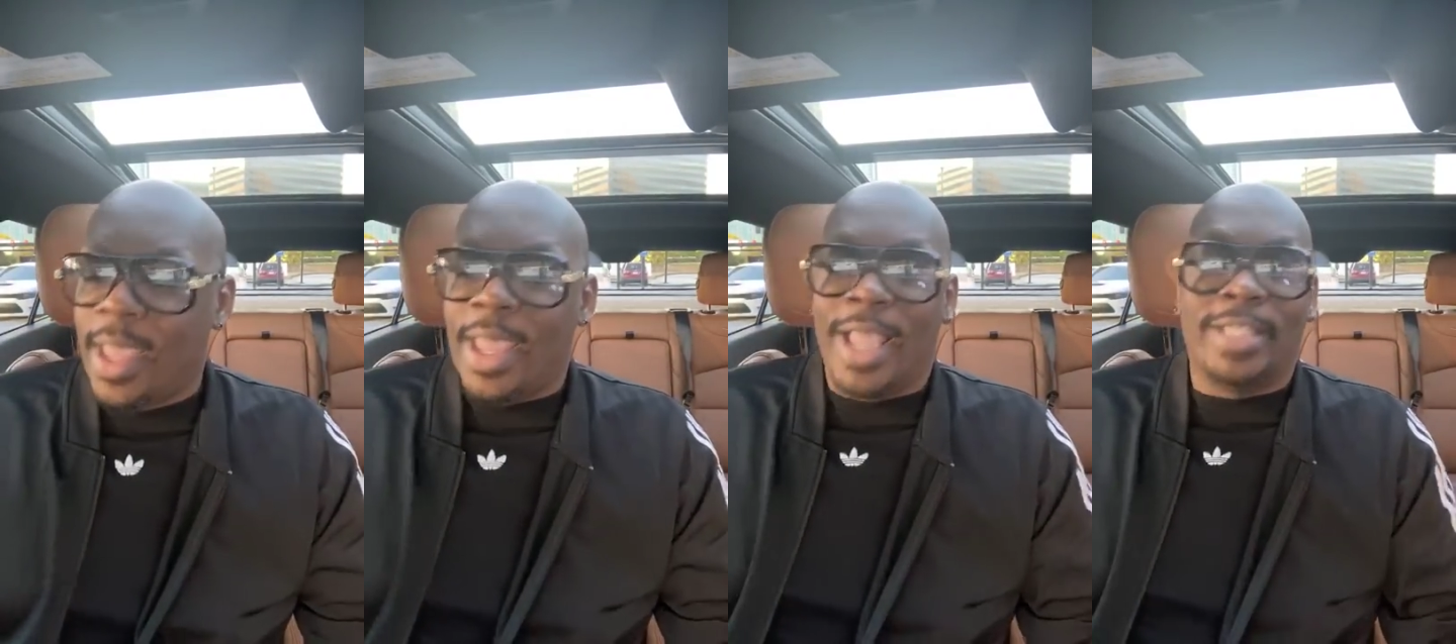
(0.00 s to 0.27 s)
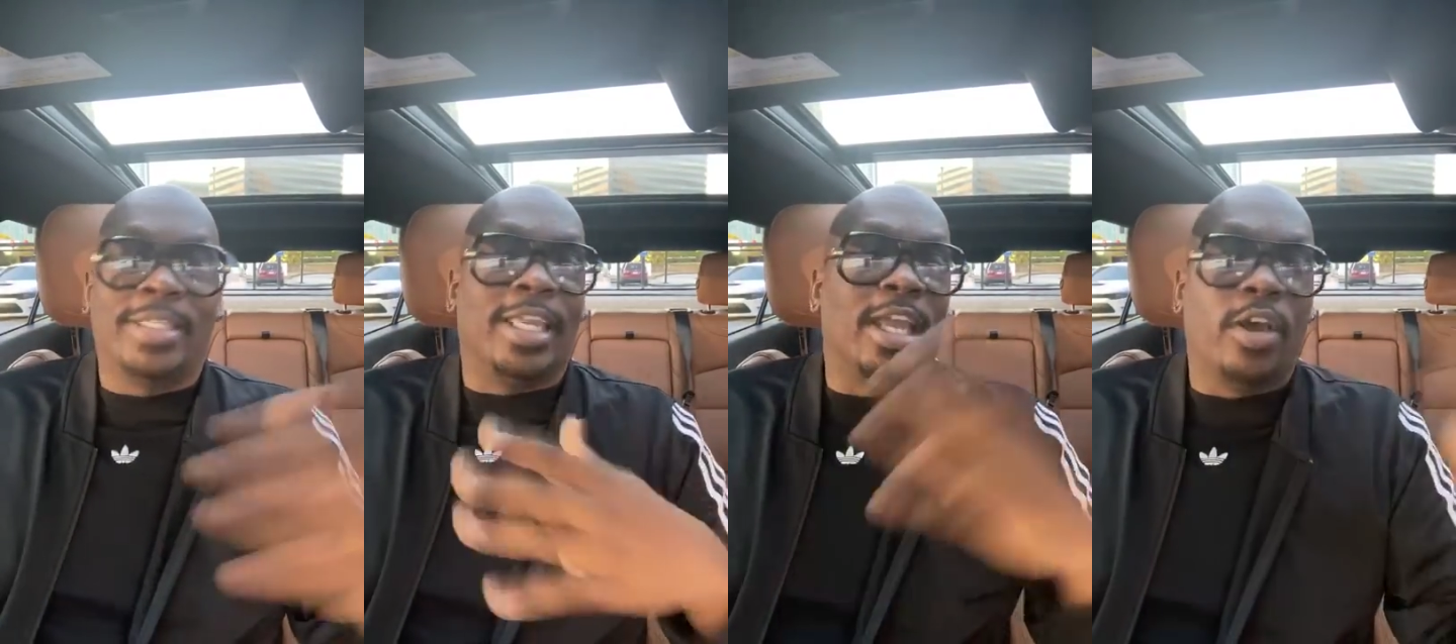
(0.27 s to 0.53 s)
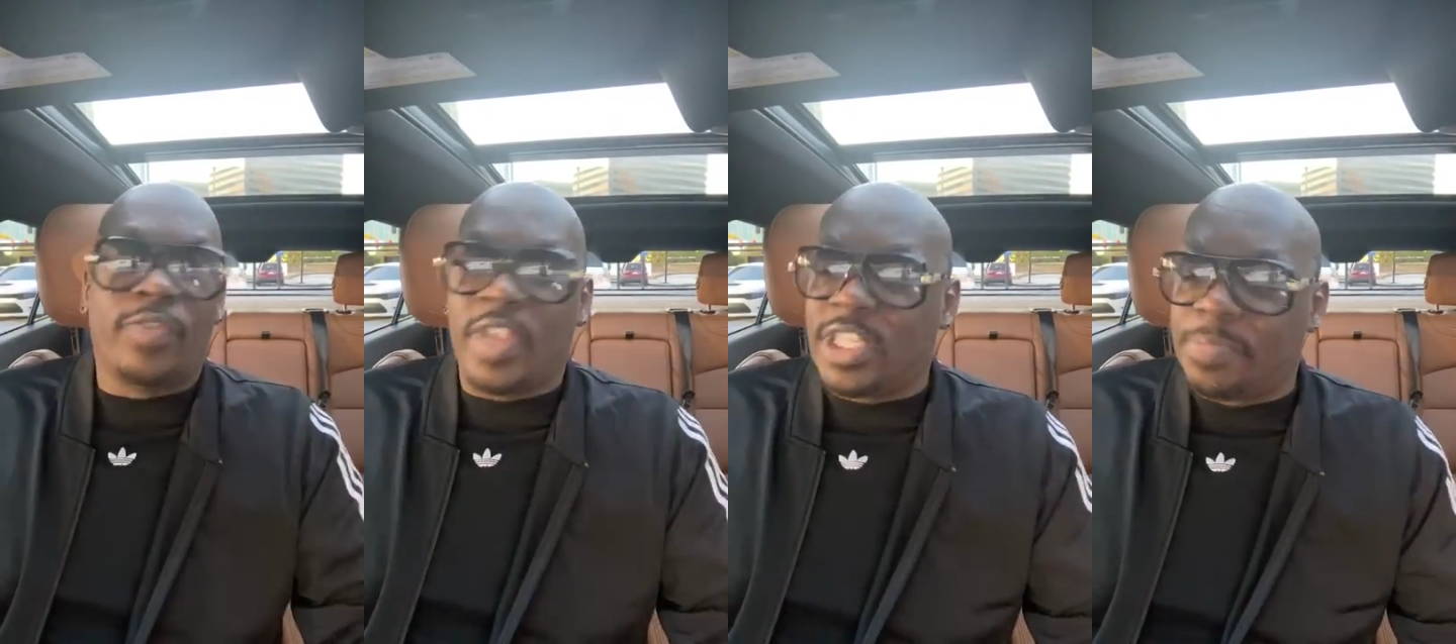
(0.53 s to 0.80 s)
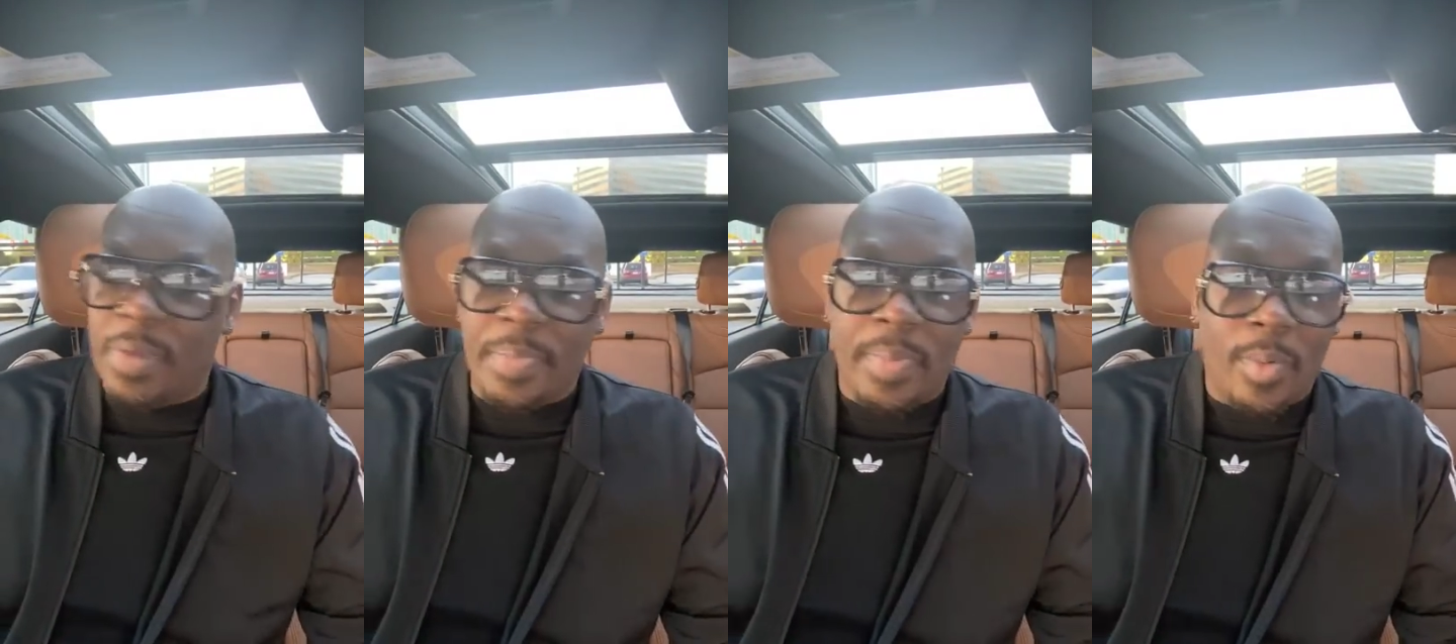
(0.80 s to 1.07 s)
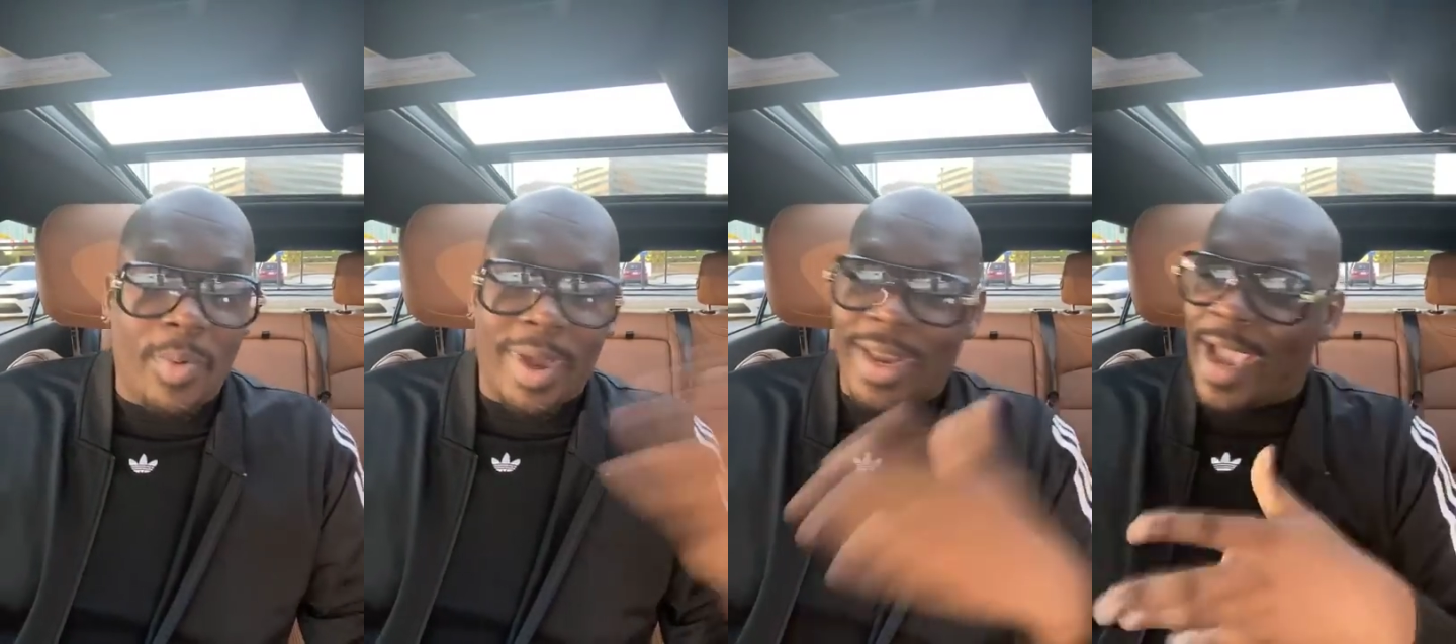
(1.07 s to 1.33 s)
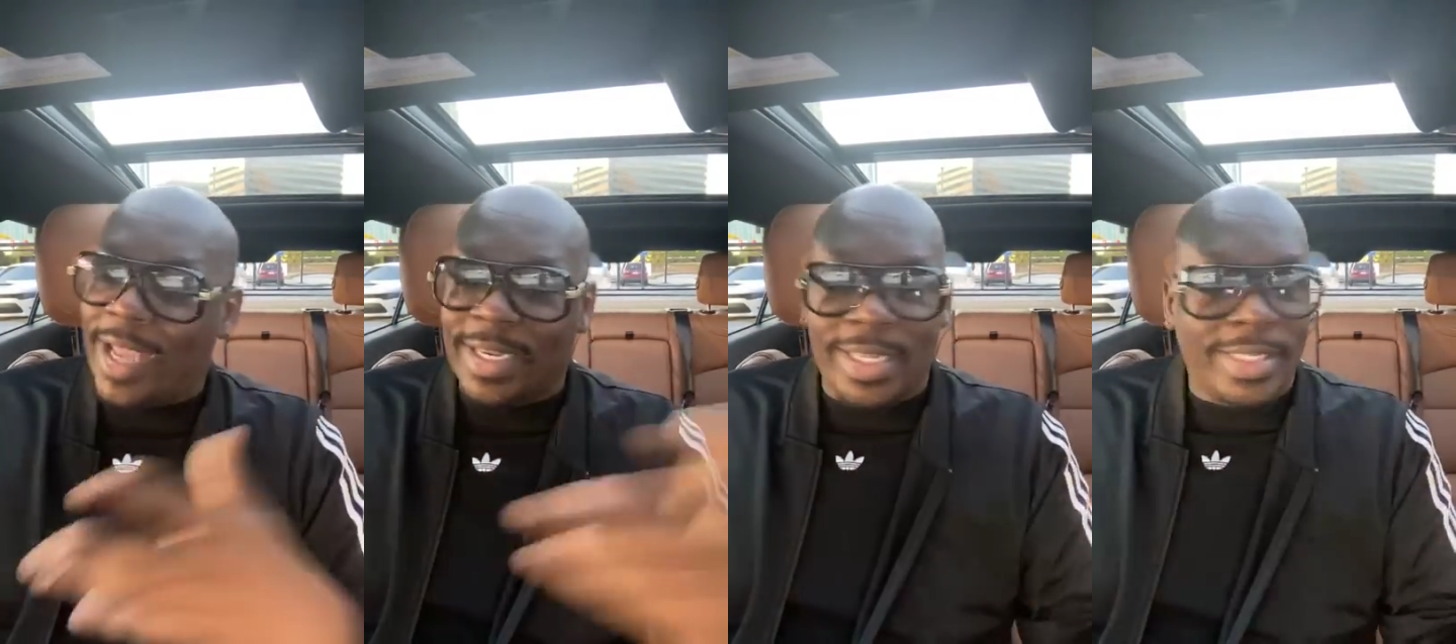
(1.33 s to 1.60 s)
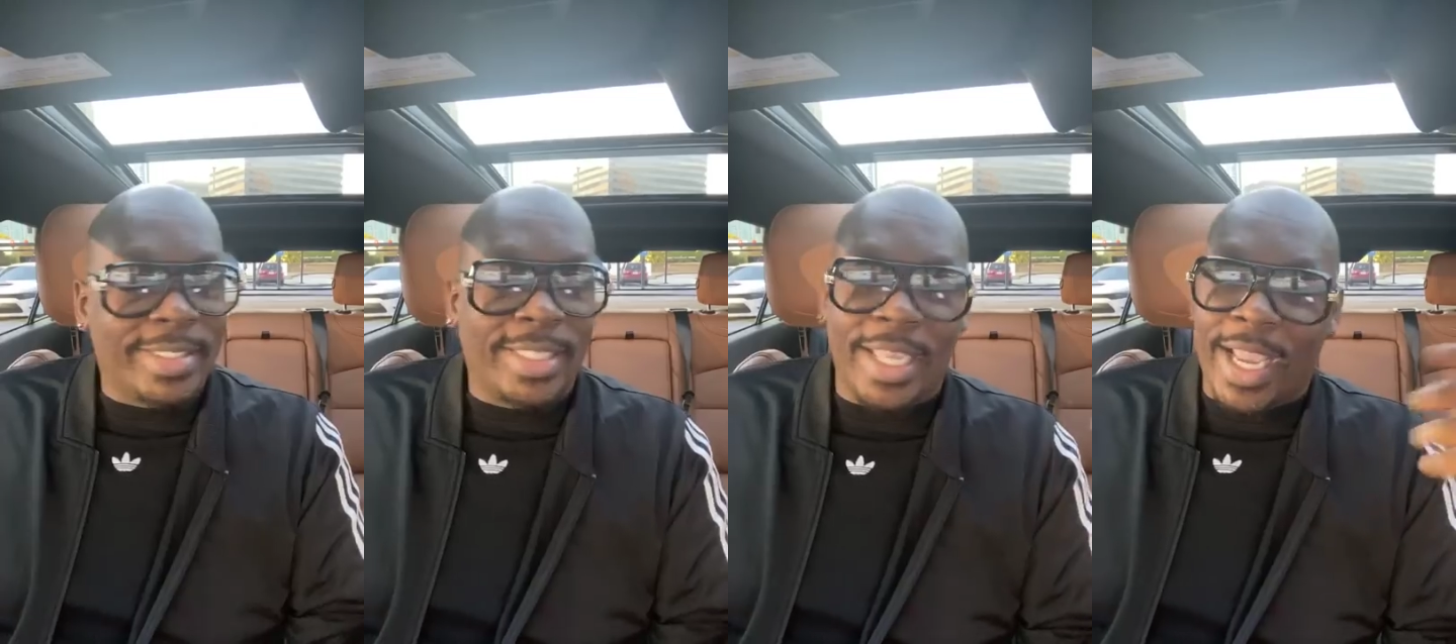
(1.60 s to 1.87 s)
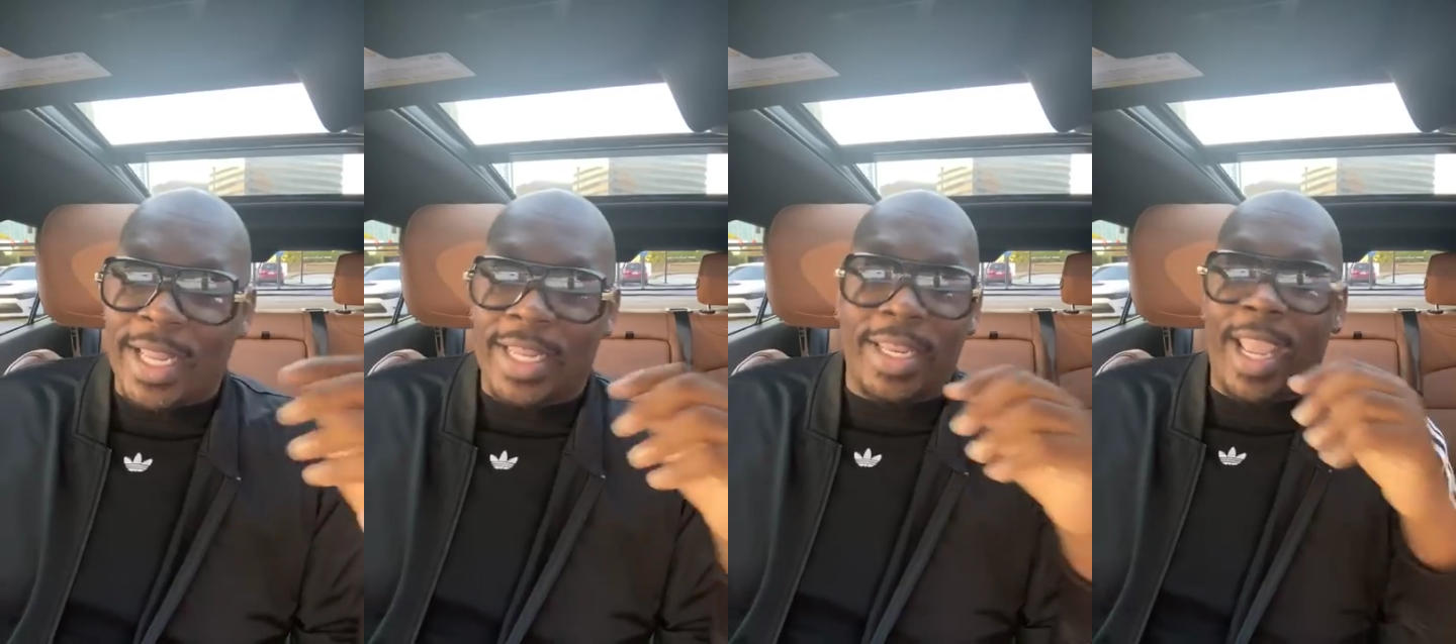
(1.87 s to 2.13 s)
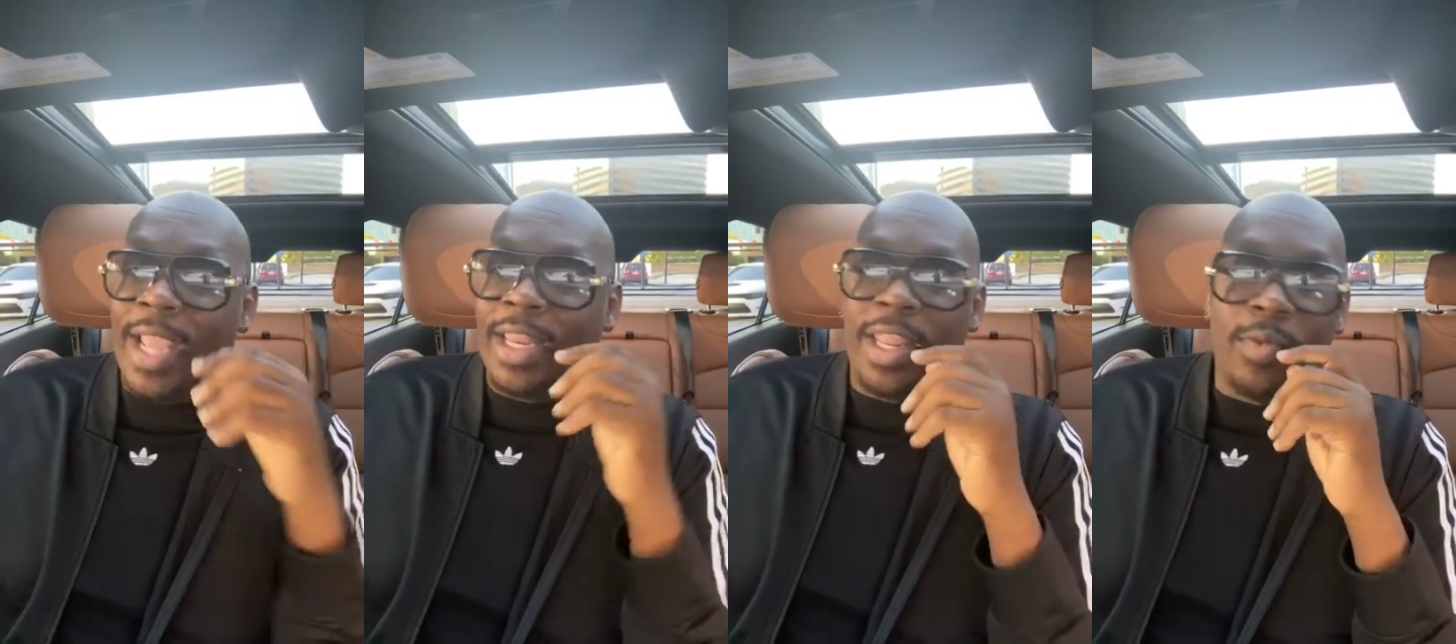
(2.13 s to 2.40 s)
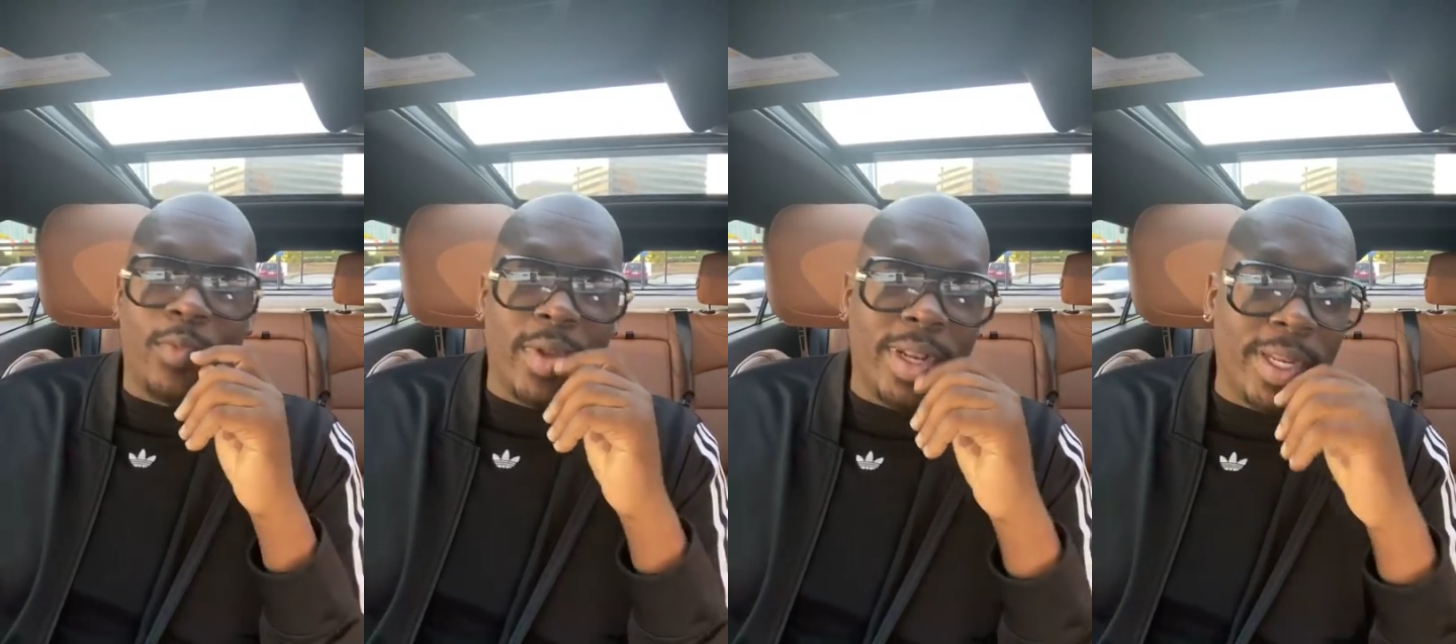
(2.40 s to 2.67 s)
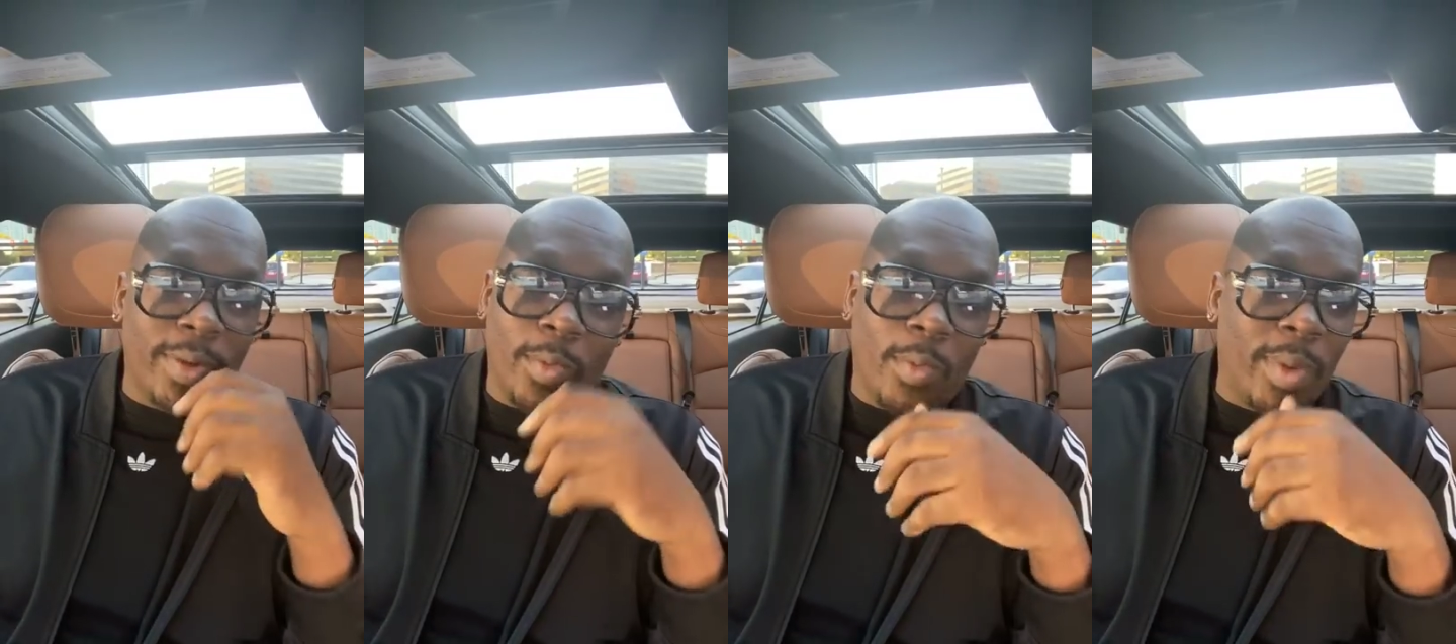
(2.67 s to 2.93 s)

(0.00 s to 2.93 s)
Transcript: and tell these people what I done said, and they ain't even really,